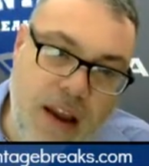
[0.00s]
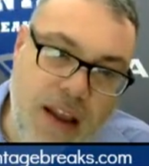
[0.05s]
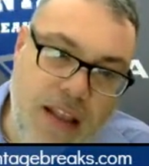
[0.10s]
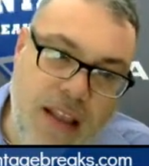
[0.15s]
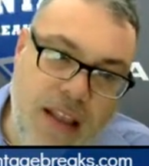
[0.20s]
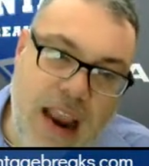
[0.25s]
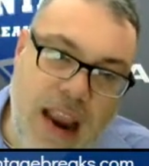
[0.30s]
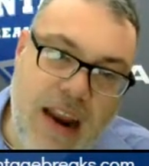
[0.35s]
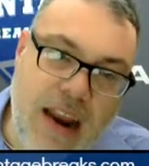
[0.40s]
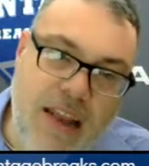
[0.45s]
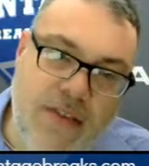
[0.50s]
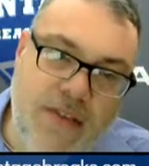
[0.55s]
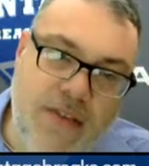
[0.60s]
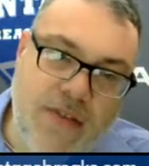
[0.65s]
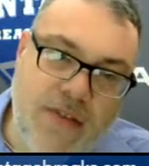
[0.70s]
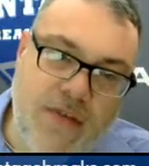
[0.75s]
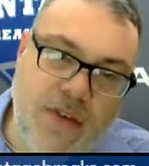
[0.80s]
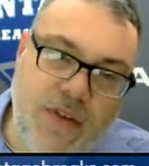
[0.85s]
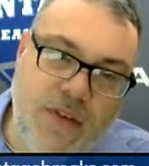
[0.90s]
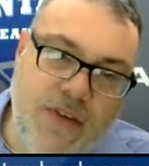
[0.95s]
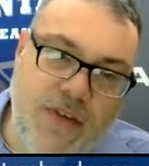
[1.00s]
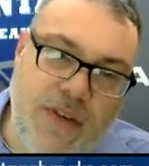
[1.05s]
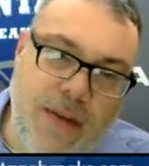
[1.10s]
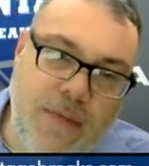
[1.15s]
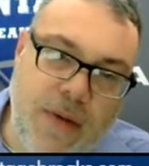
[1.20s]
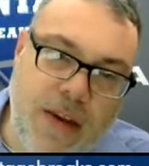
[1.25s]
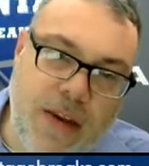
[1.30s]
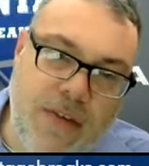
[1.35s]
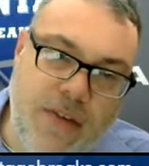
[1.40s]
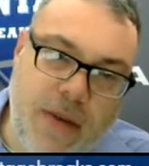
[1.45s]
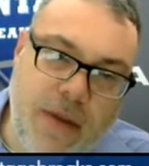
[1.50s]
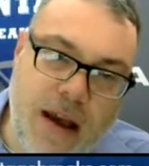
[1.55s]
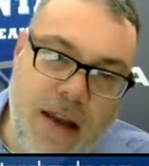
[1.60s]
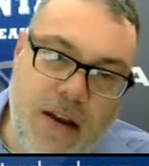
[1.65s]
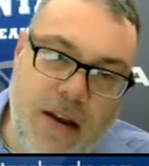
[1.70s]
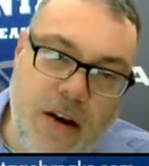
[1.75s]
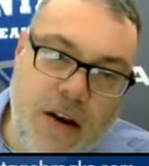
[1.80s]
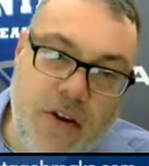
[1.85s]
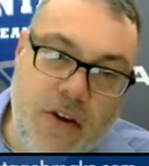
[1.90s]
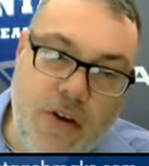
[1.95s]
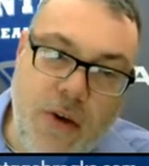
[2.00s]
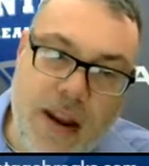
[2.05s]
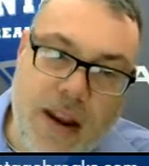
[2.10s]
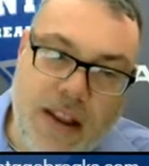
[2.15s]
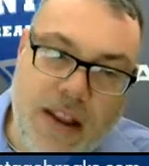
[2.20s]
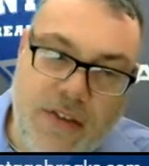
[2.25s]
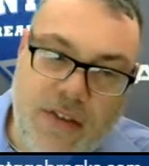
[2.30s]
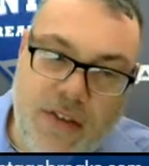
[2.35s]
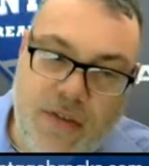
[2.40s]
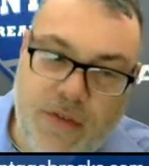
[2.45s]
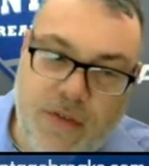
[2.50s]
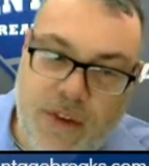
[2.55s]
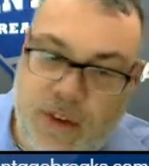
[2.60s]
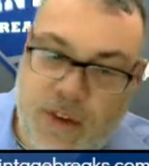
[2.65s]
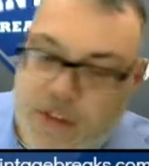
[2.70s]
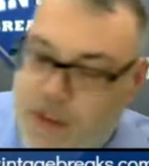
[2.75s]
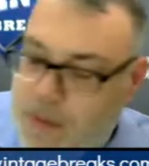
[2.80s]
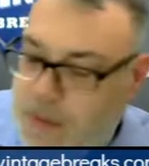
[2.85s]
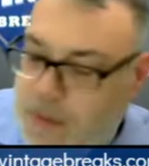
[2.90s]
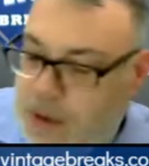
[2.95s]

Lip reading: break credit, 86 Fleer set break spot, and our new 86